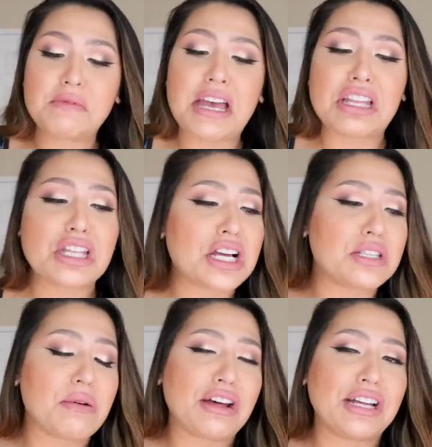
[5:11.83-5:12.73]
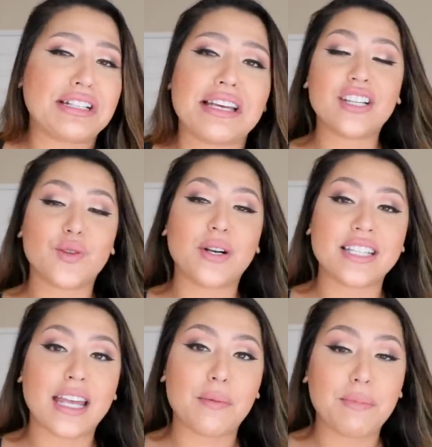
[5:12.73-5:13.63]
I think that's about it. I just want to
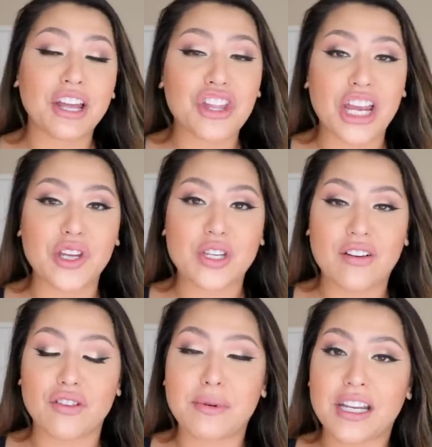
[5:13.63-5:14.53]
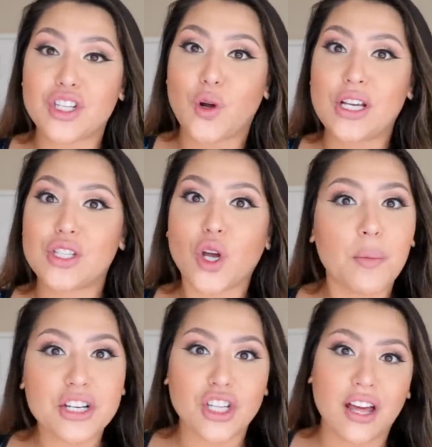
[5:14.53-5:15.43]
say a big thank you to everybody showing so
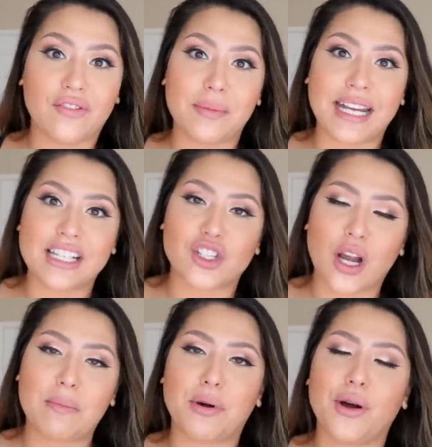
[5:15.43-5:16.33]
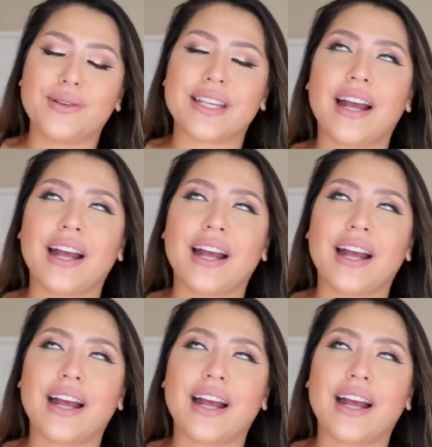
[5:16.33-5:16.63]
much love on my Instagram posts.